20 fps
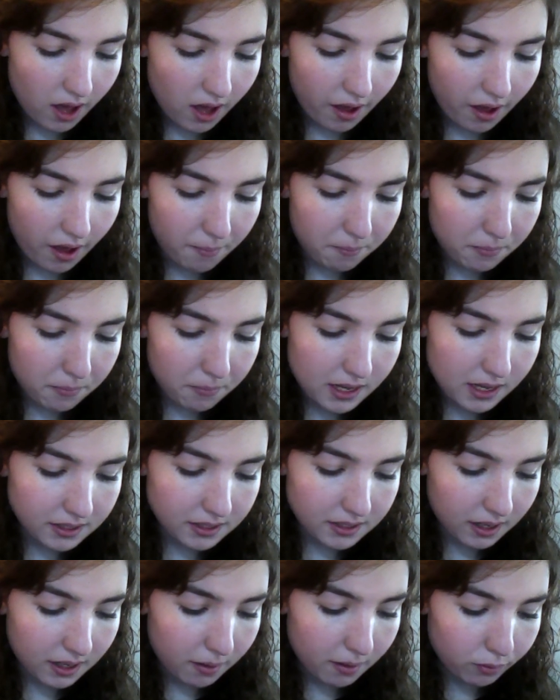because
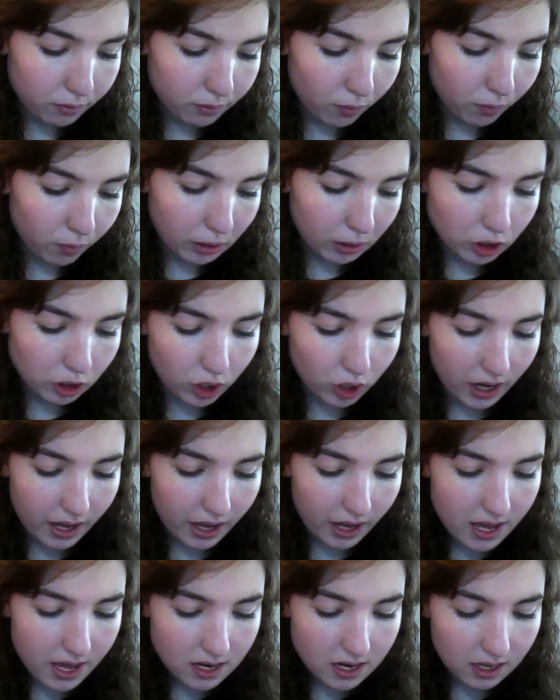it comes from the Try
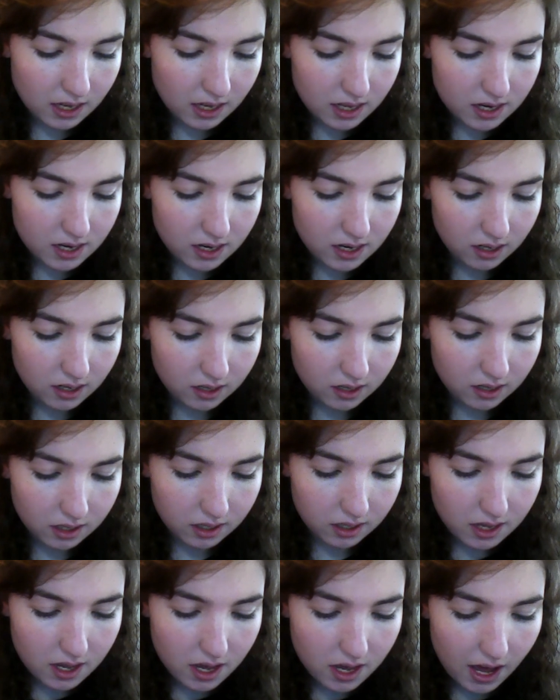It kit.
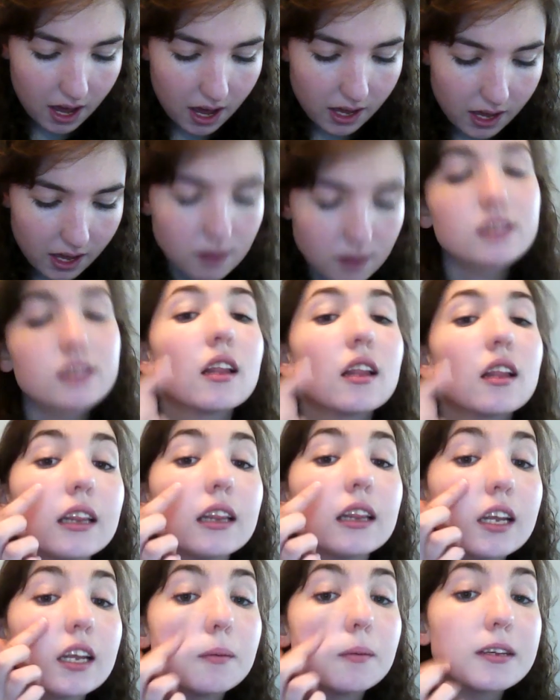I use
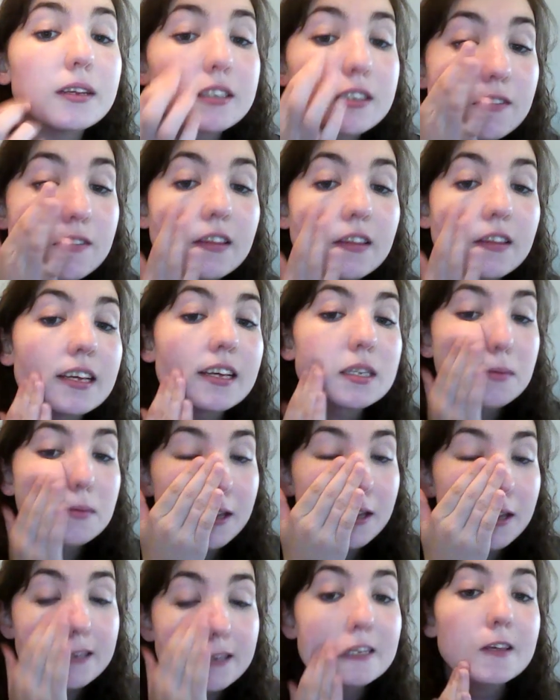little bits of this
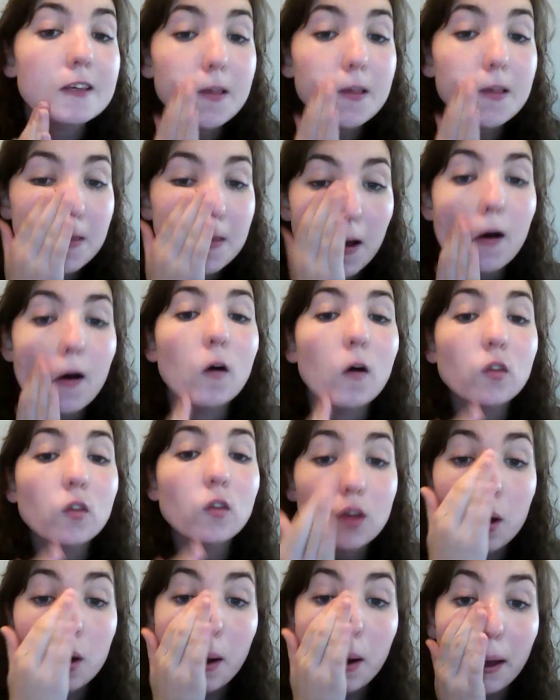because this
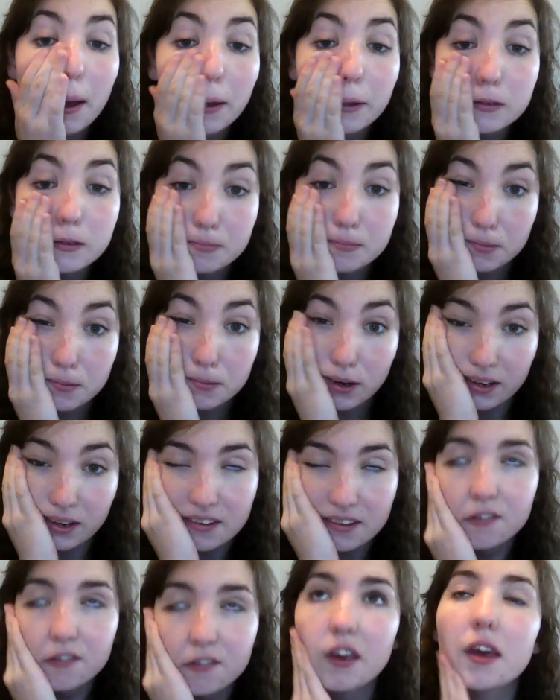also has more
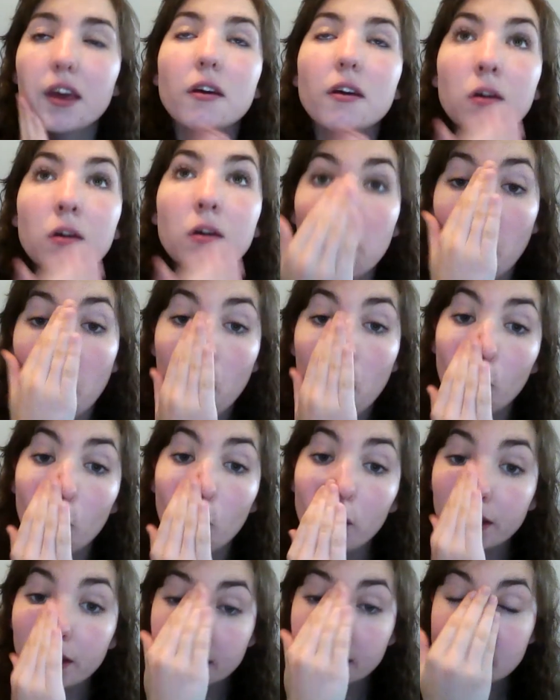of a
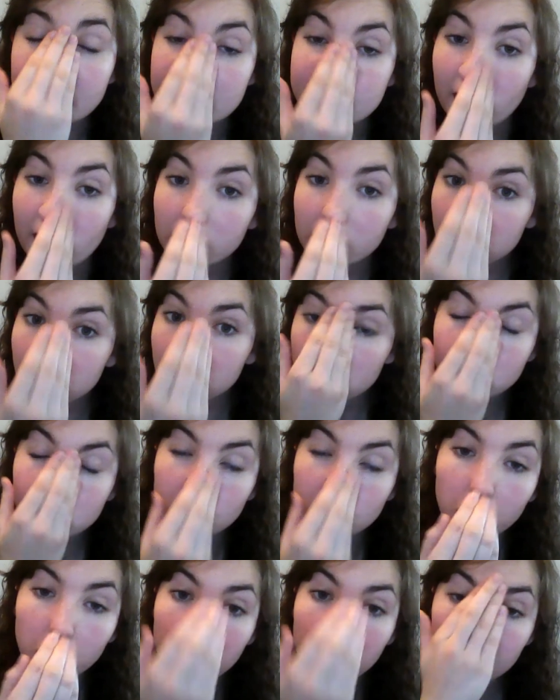oily texture
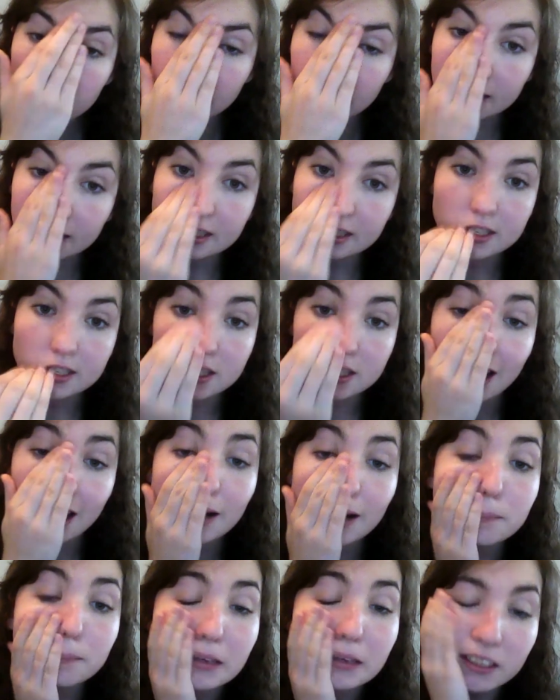to it. It does
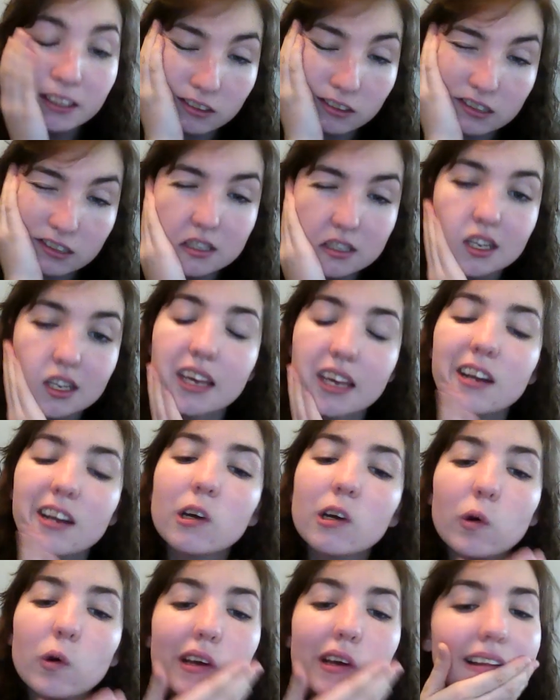not make your skin
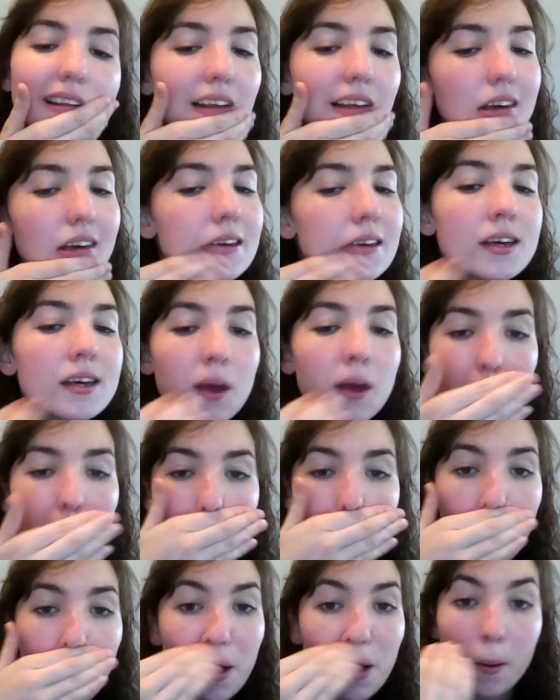oily.
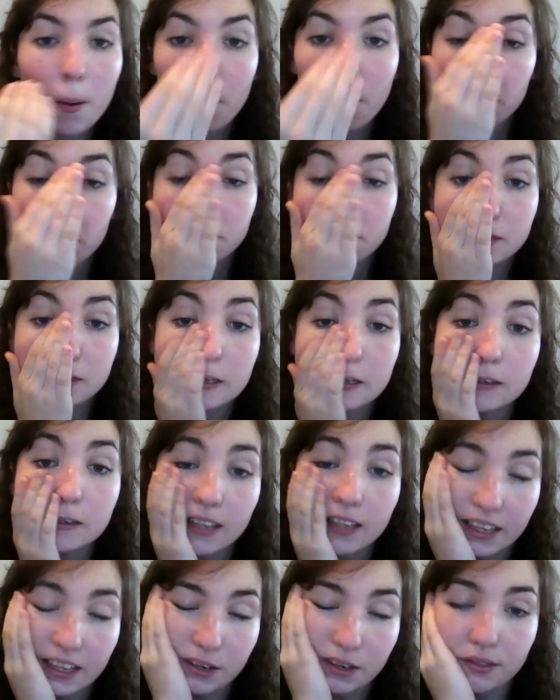Oh,
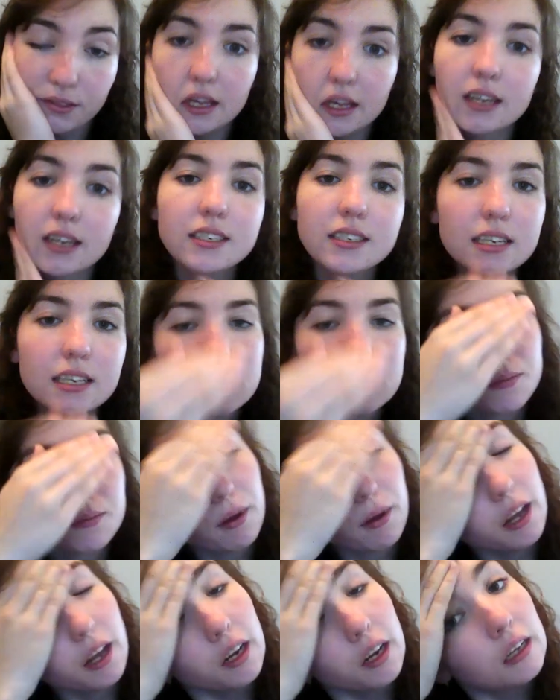I don't think it does,
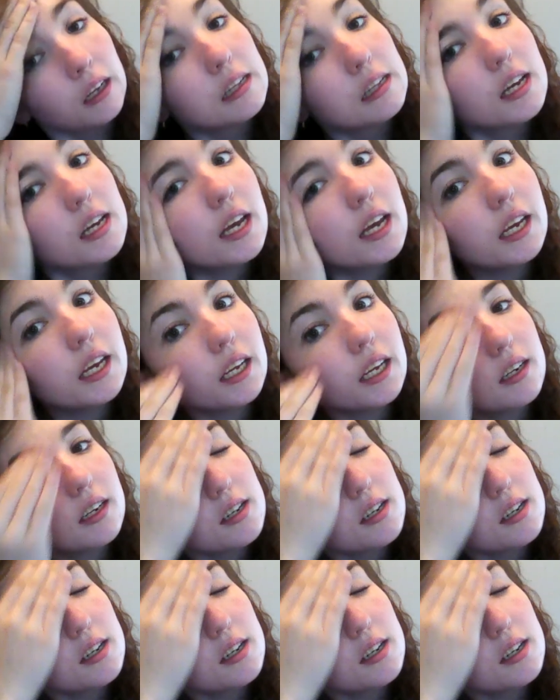but it